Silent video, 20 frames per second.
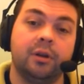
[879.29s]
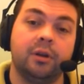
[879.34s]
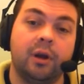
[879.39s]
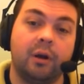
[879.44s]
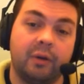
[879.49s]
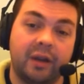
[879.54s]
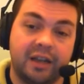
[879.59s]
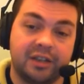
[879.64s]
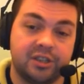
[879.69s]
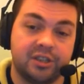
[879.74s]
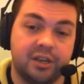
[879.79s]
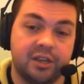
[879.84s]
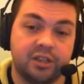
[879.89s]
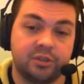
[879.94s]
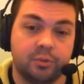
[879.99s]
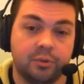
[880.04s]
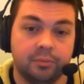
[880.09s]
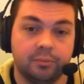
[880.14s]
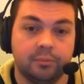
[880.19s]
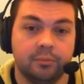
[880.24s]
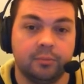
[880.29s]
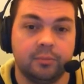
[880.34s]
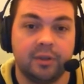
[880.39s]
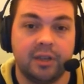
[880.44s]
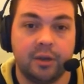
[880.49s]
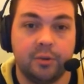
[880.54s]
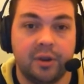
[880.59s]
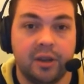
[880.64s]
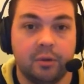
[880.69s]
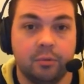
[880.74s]
I'll catch you next one.
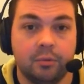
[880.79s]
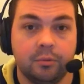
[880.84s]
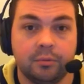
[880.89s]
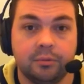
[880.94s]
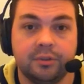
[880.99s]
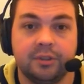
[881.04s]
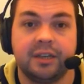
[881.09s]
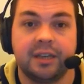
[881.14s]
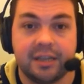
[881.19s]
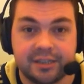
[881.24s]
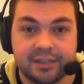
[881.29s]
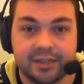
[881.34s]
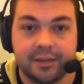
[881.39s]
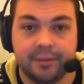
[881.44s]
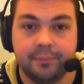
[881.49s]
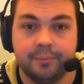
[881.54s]
Hail, hail. Take it easy.